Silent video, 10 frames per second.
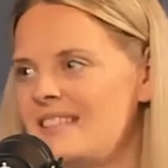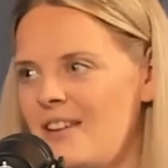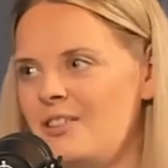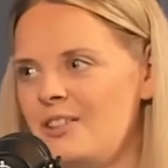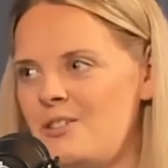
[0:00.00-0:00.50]

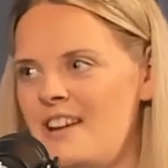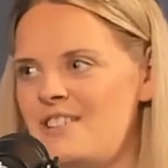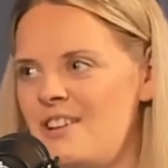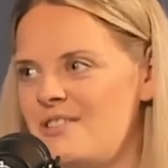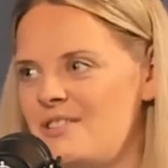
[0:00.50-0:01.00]
all the
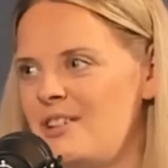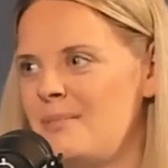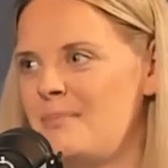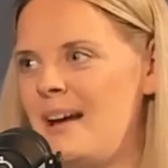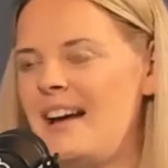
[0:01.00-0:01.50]
trade shows
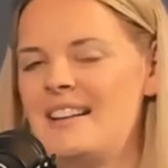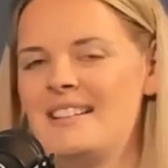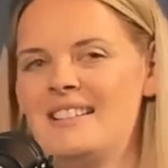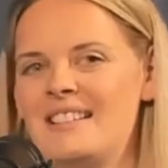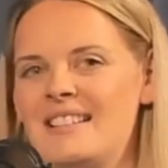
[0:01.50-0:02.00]
up,
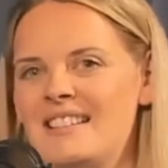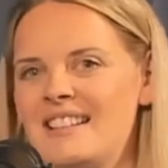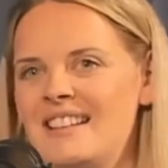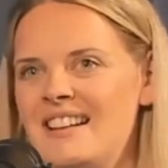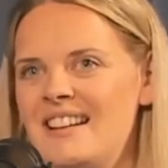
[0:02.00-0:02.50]
and
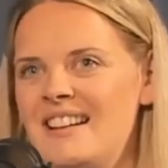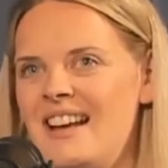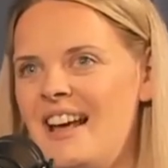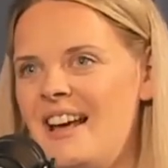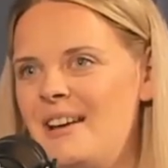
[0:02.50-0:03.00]

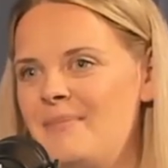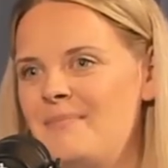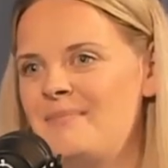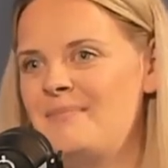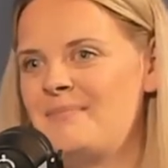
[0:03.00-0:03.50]

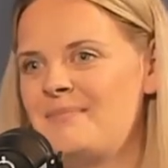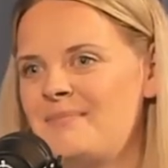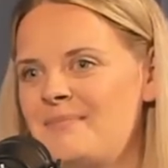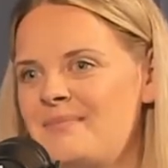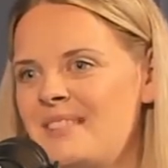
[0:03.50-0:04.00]
like
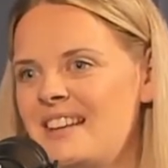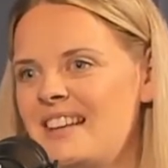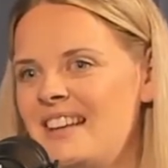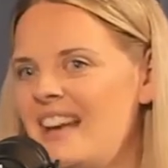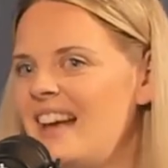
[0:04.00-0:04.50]

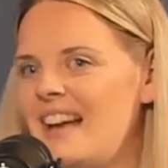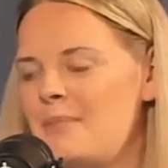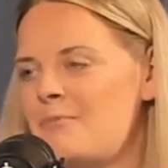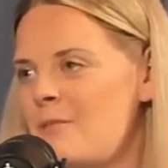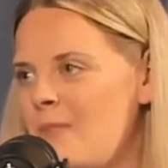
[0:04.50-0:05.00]

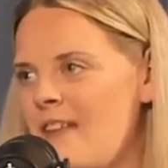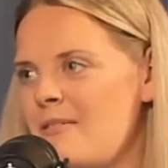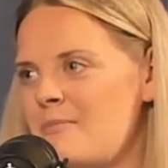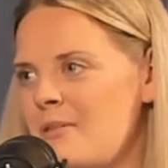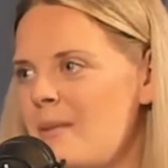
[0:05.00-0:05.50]

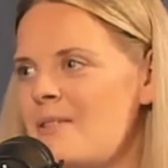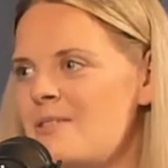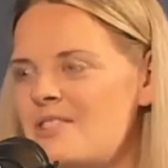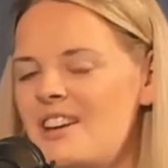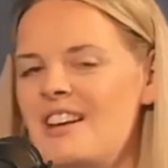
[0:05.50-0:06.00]
printwear and
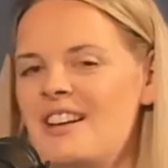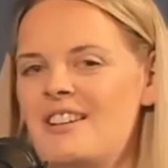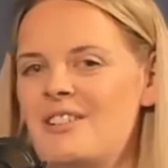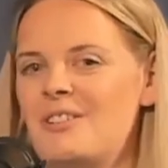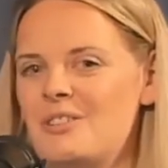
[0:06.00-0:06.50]

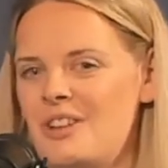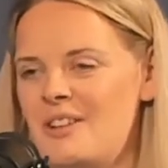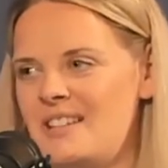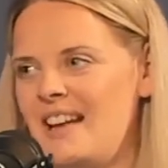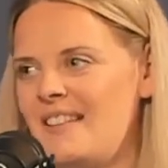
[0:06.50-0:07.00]
promotion, all
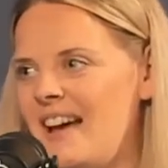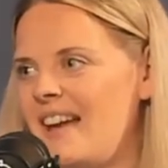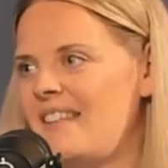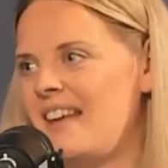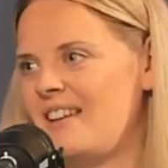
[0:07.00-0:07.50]
shows like that.
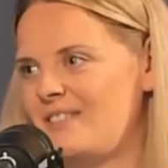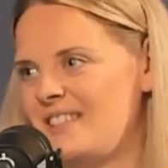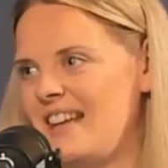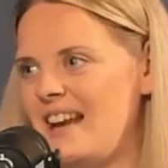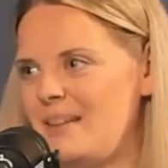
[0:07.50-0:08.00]
And then
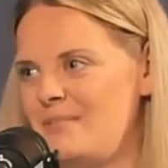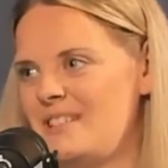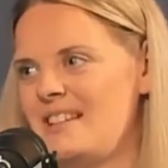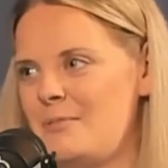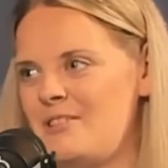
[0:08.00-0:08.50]
obviously Ellen
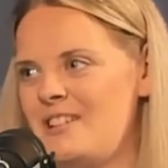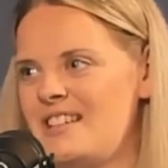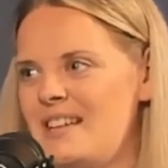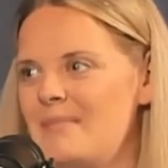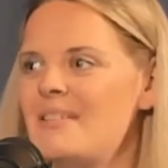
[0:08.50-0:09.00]
was in the print
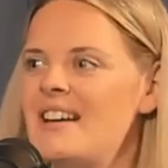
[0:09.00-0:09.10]
team.